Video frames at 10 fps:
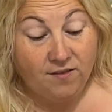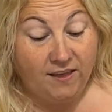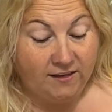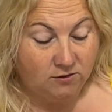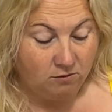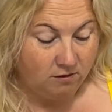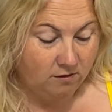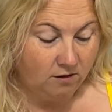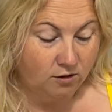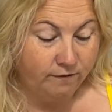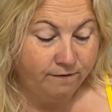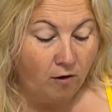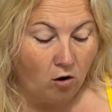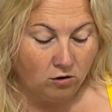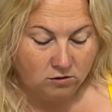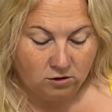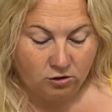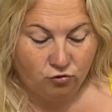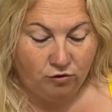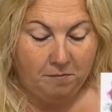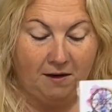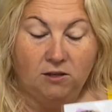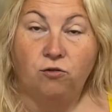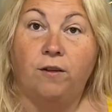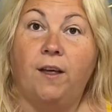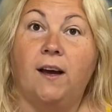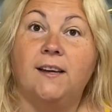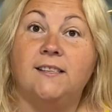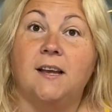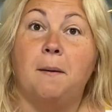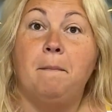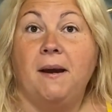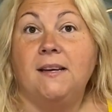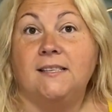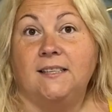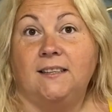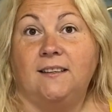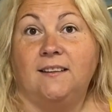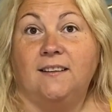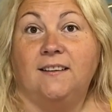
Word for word: this one, the fox and the dreamcatcher one, that is amazing.